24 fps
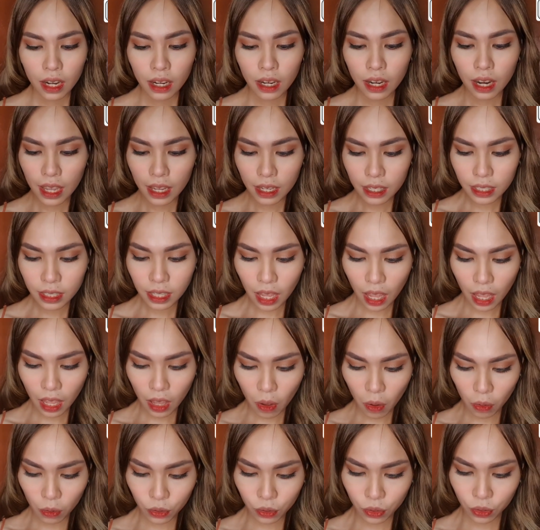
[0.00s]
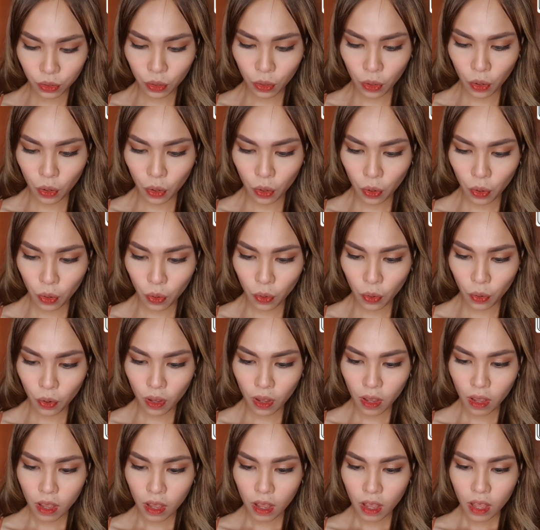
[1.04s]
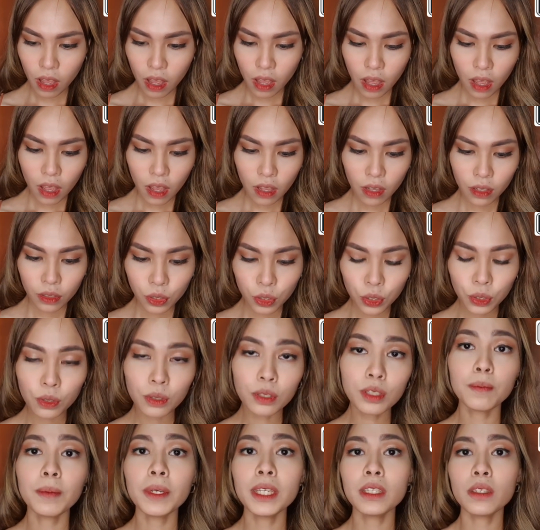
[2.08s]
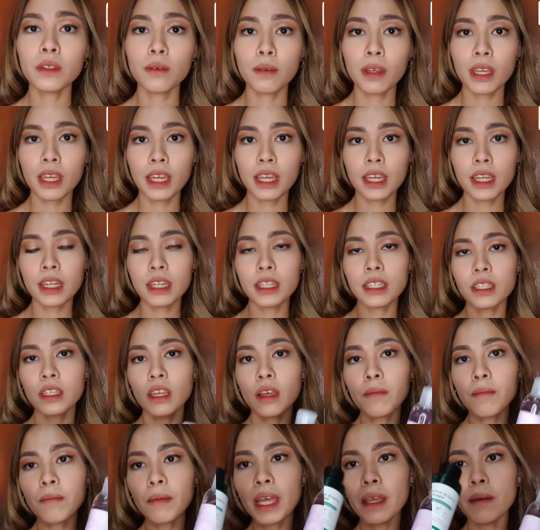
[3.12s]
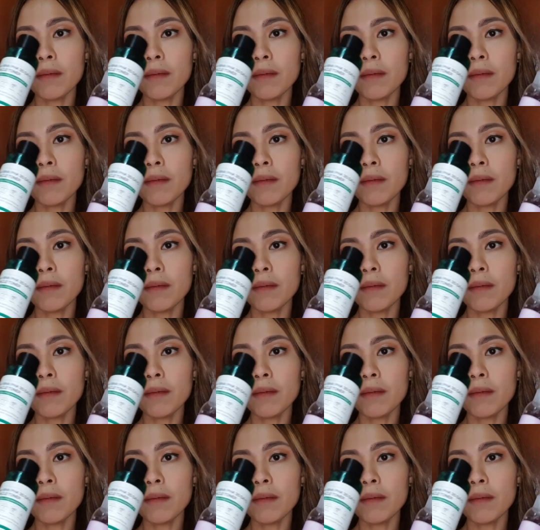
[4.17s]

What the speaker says: Next, I also choose between Some